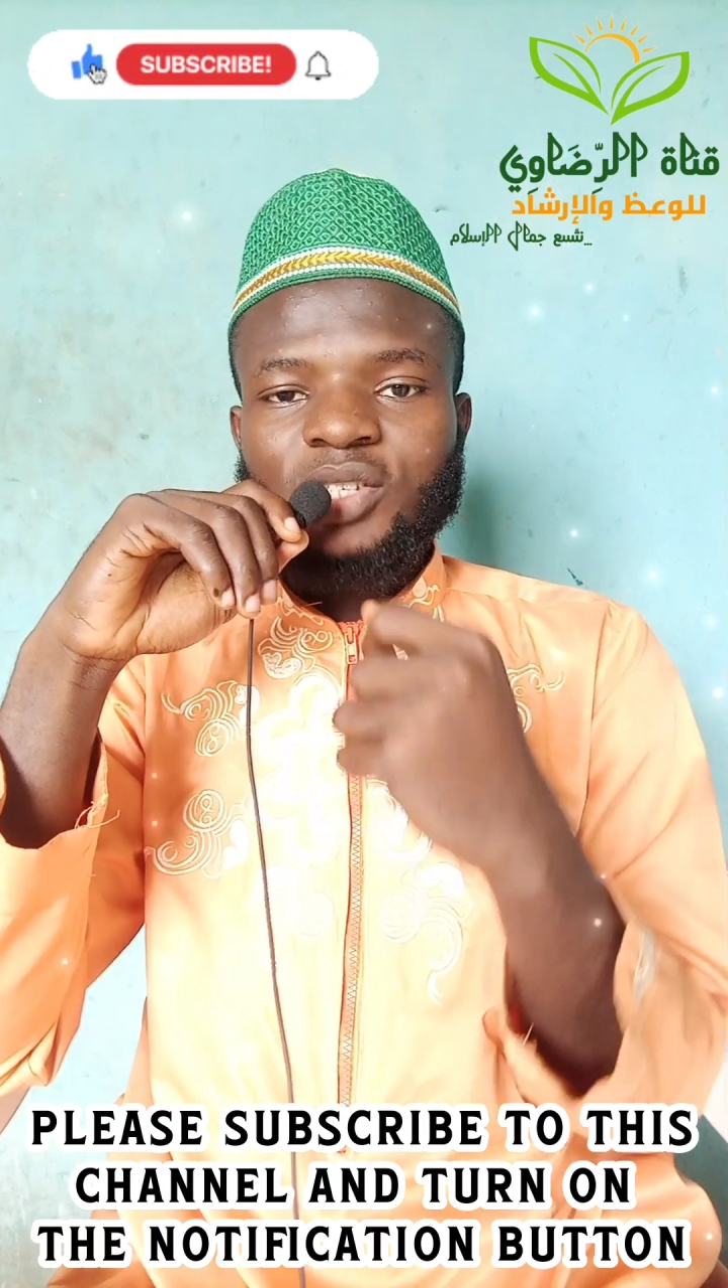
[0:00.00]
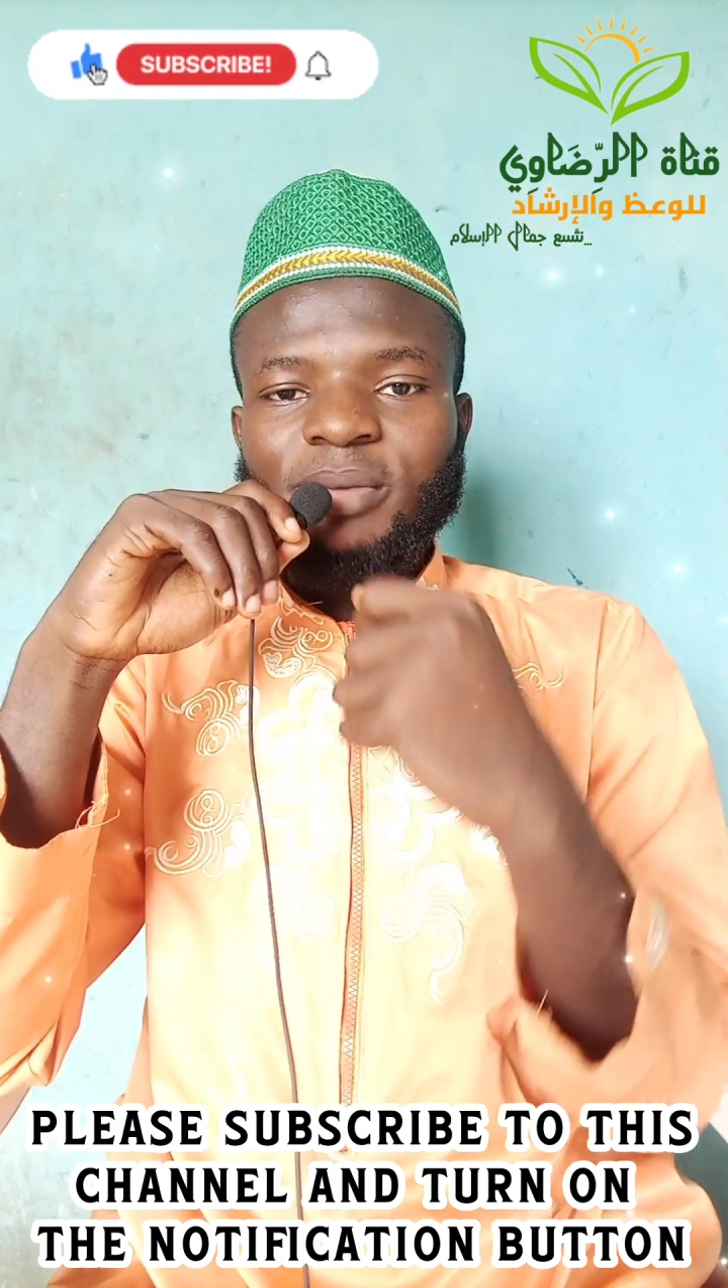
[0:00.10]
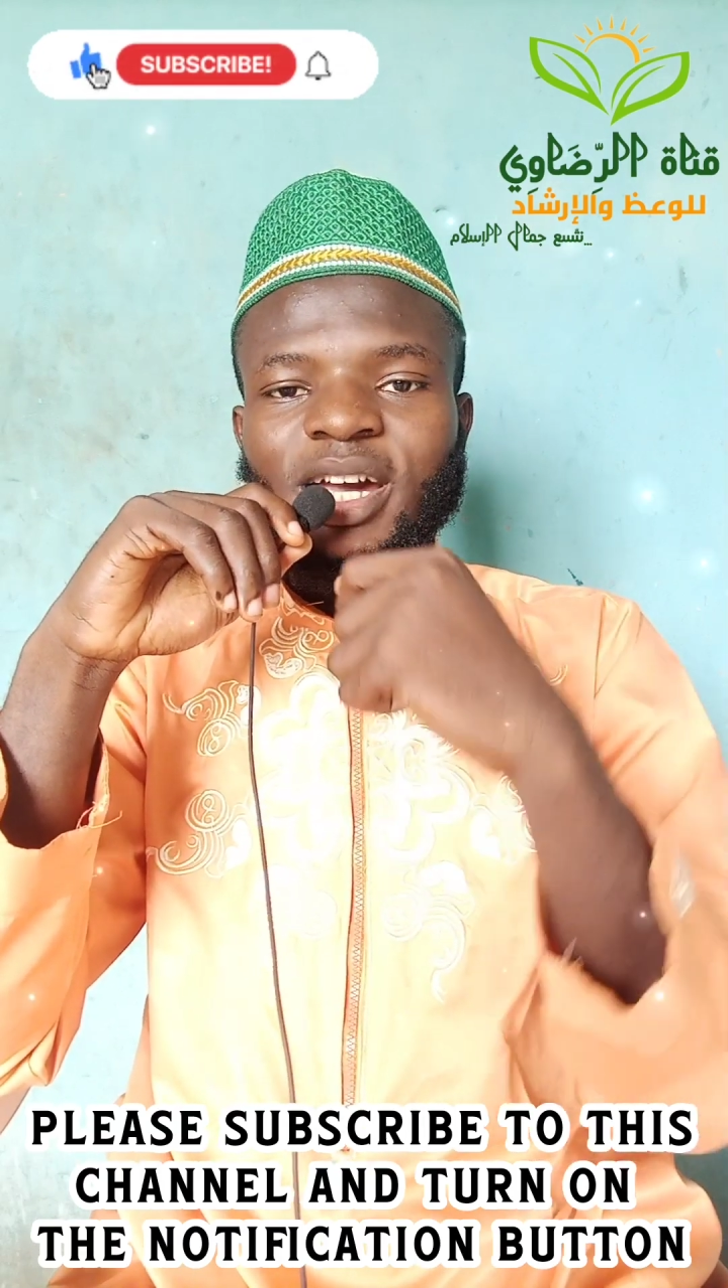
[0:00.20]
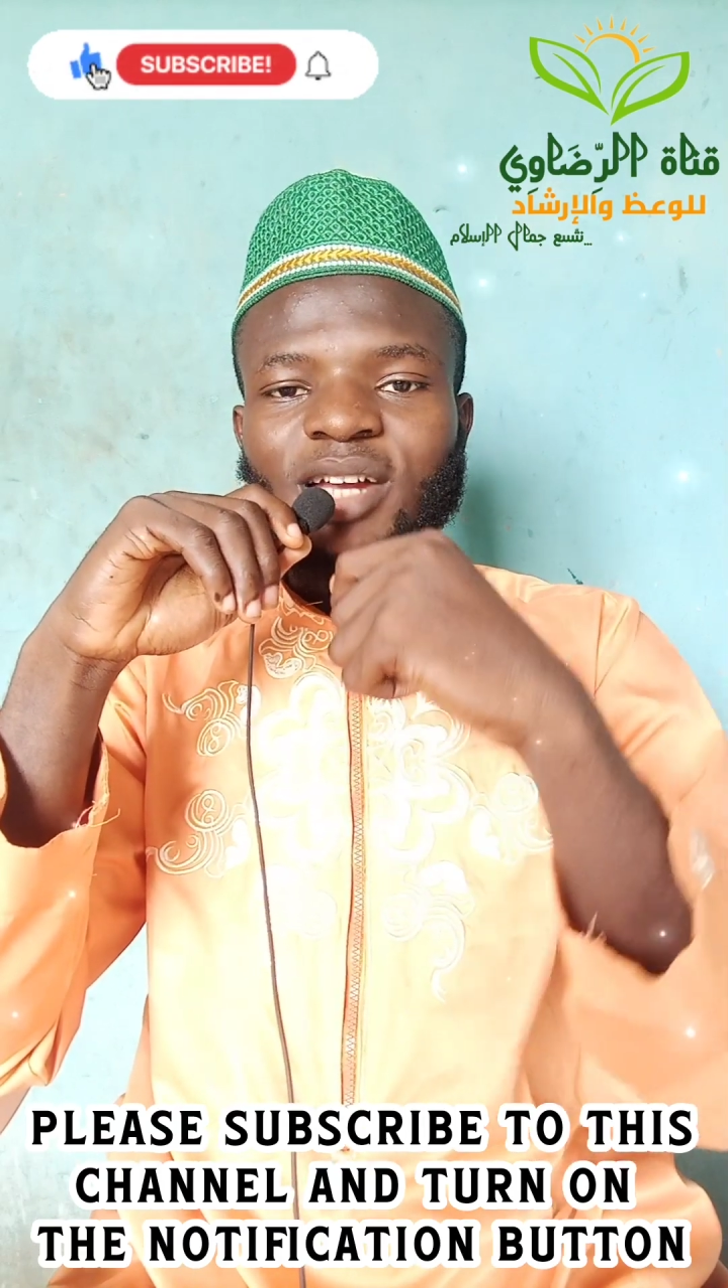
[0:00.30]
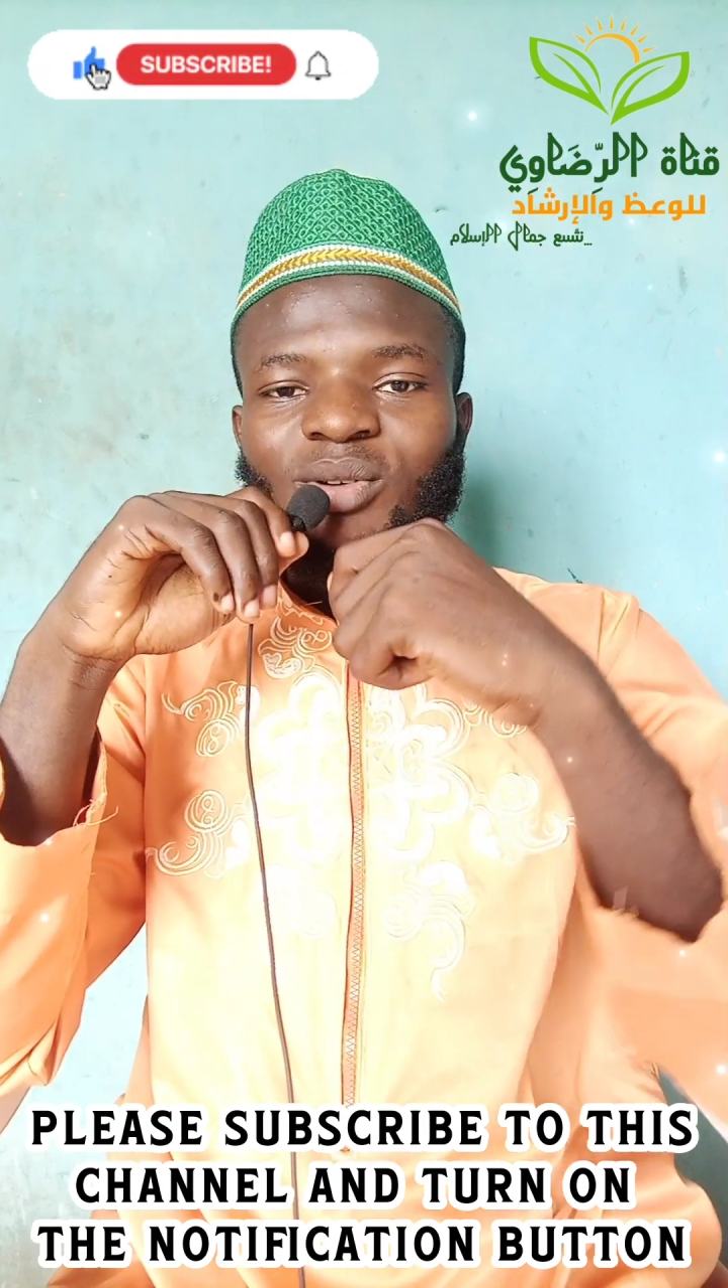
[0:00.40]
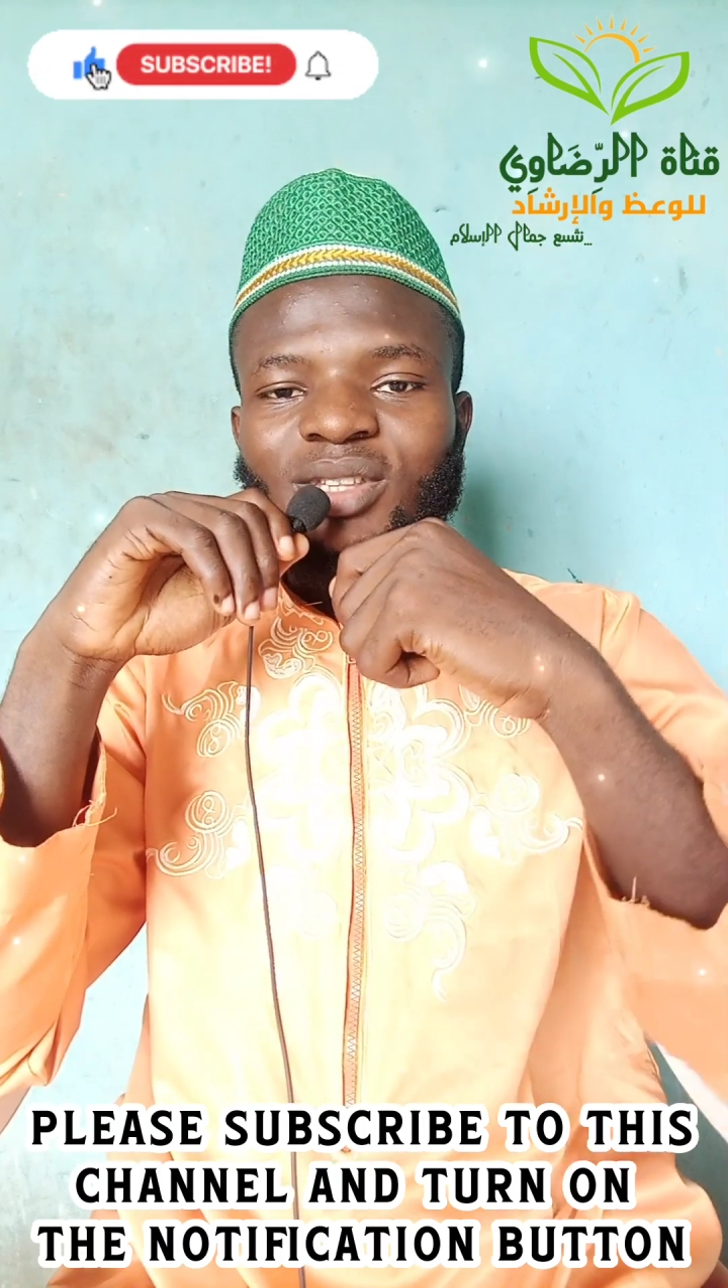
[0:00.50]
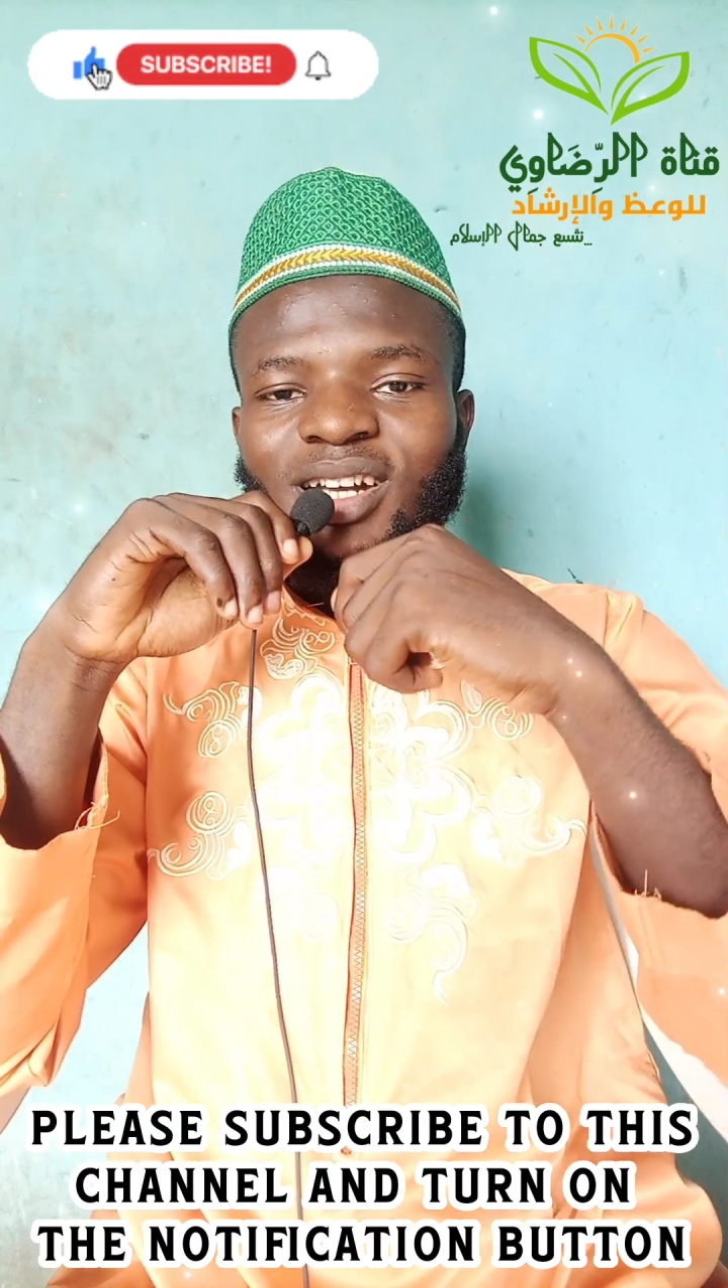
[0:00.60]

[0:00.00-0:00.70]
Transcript: subhanahu wa